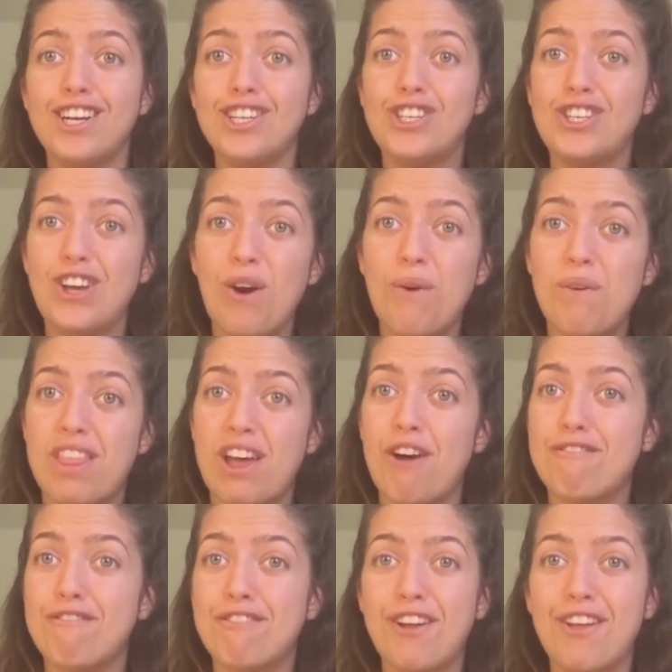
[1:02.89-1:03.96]
So
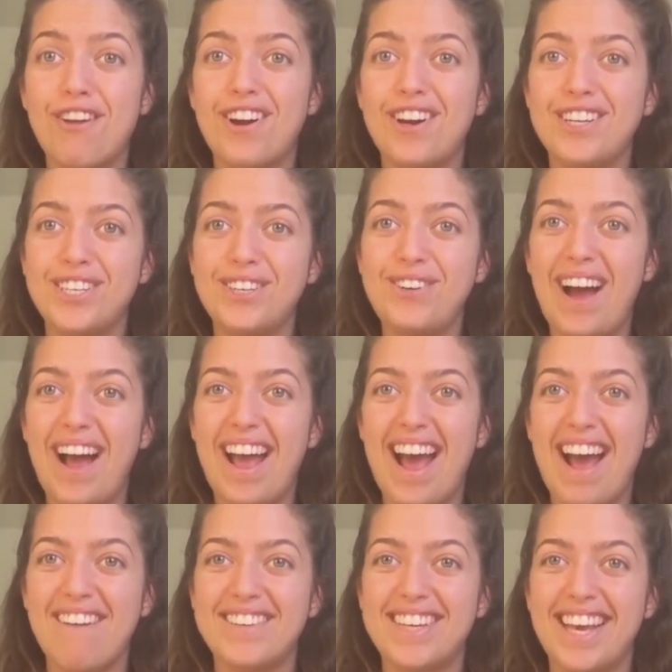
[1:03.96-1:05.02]
without further ado, I
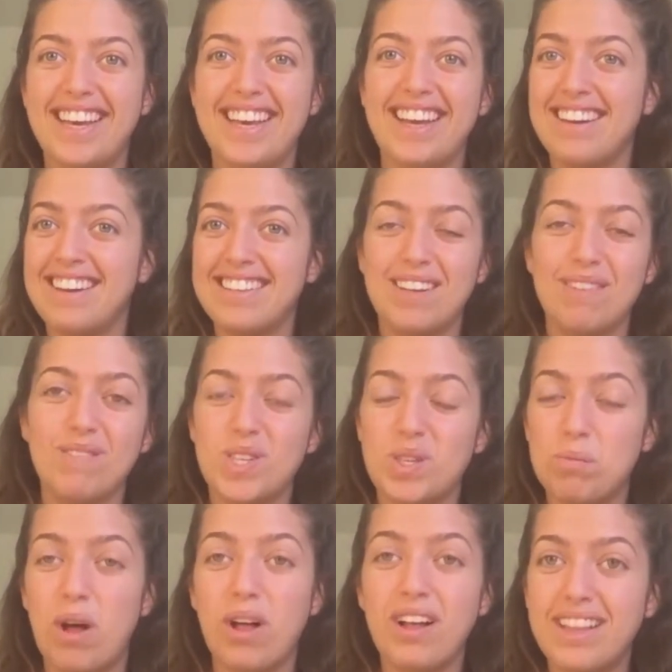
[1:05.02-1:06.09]
have taken some
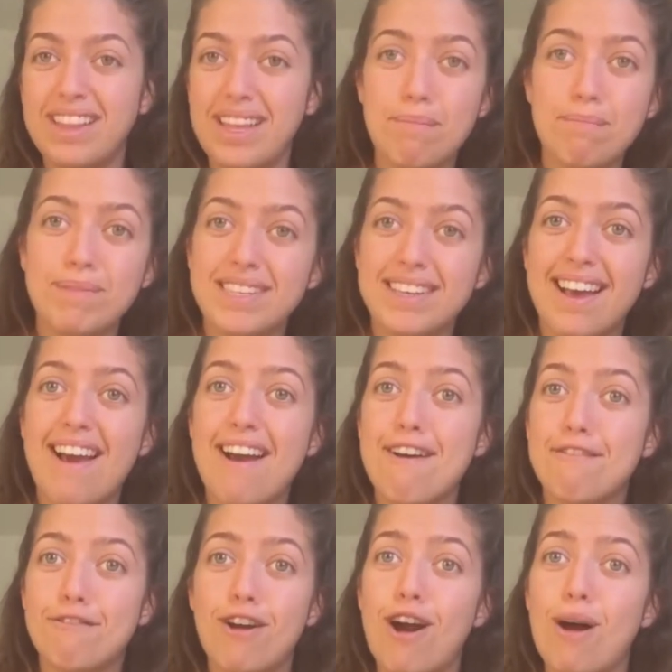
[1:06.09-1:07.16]
small clips
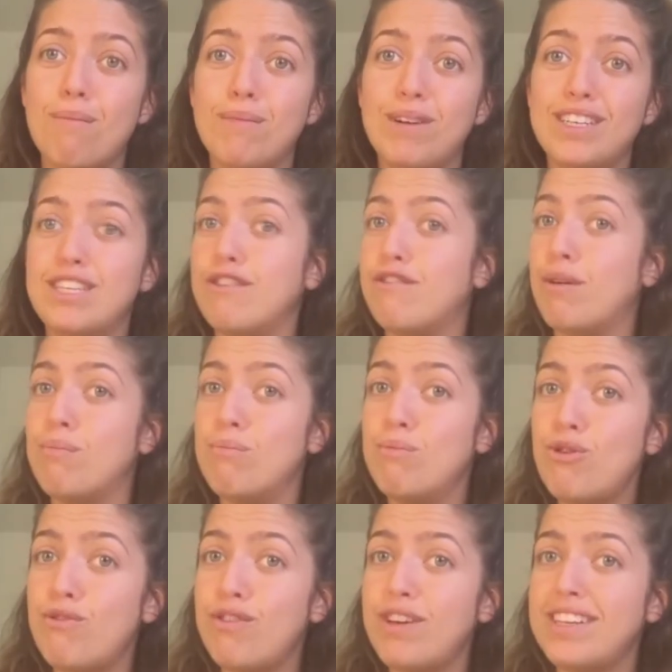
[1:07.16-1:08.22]
from different
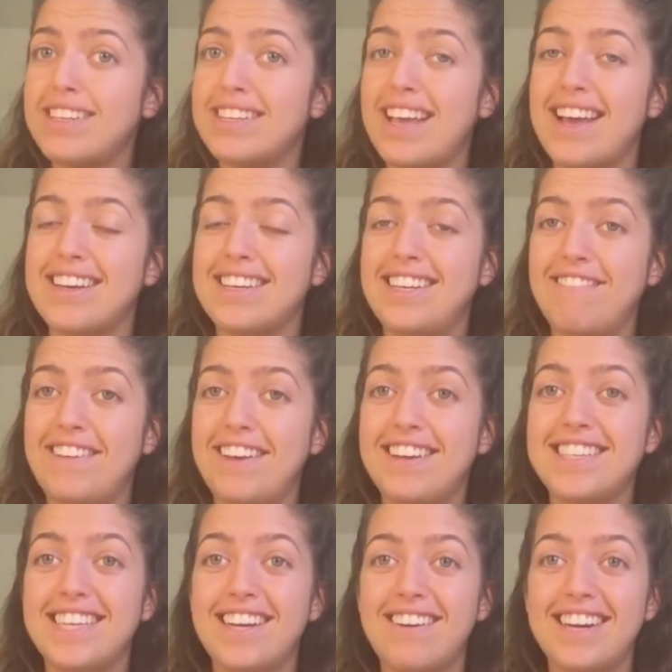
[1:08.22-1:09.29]
movies and
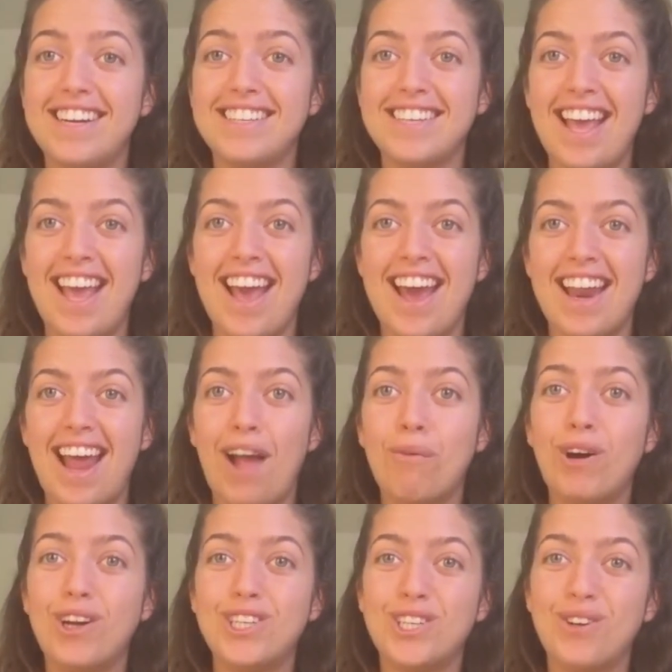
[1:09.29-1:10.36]
TV series, and I
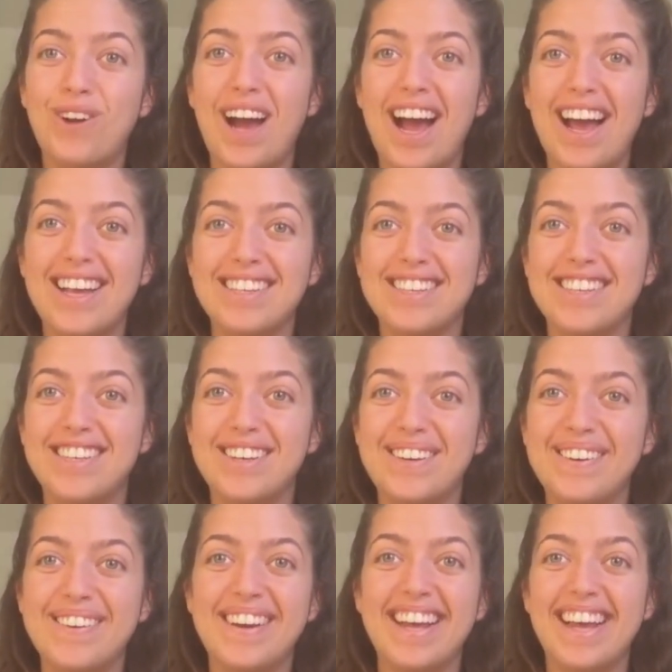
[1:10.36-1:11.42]
want you guys
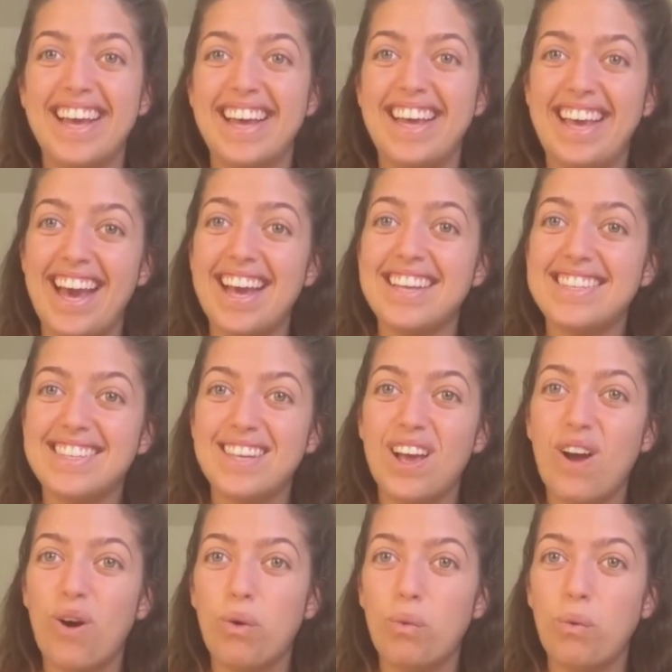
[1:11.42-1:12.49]
to guess
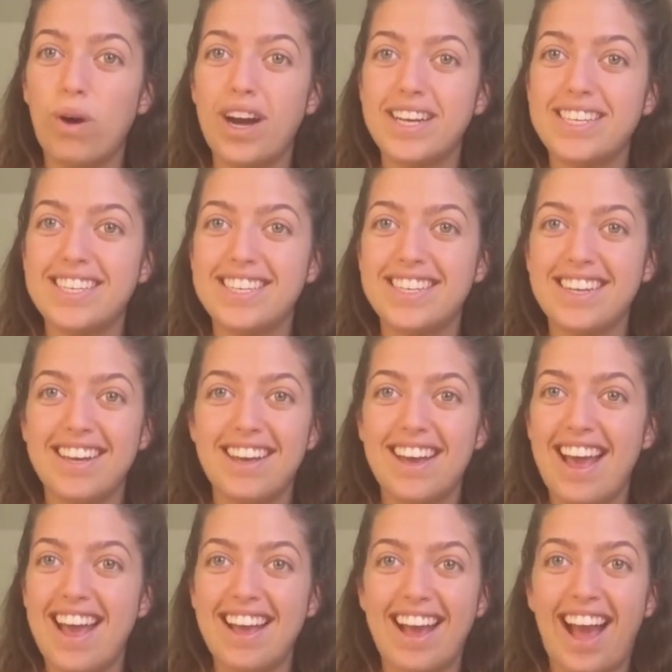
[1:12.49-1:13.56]
what
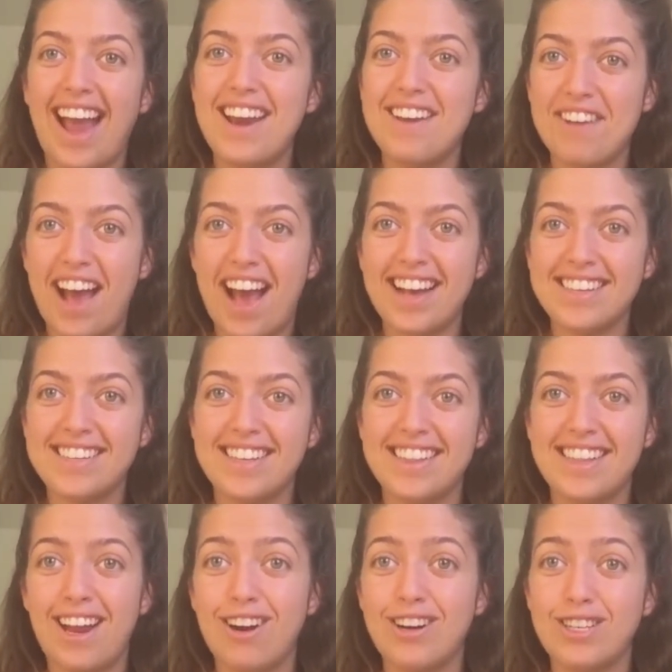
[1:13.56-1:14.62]
kind of
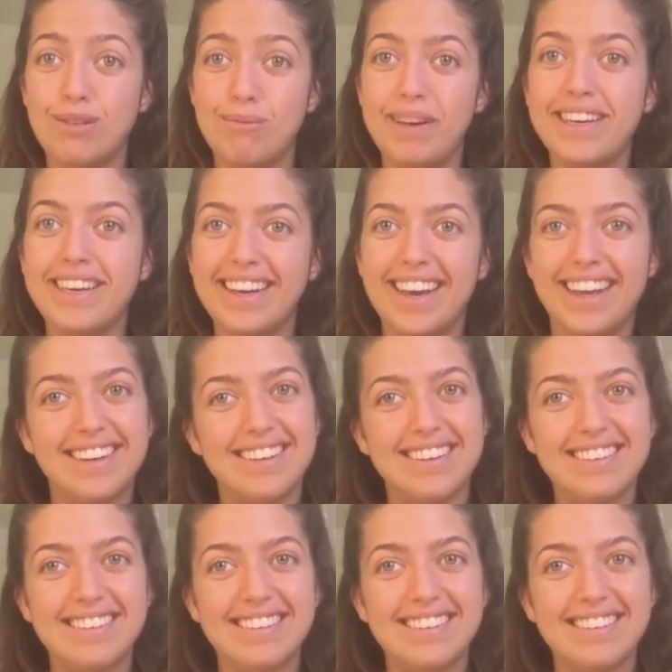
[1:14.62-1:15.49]
accent they are speaking in.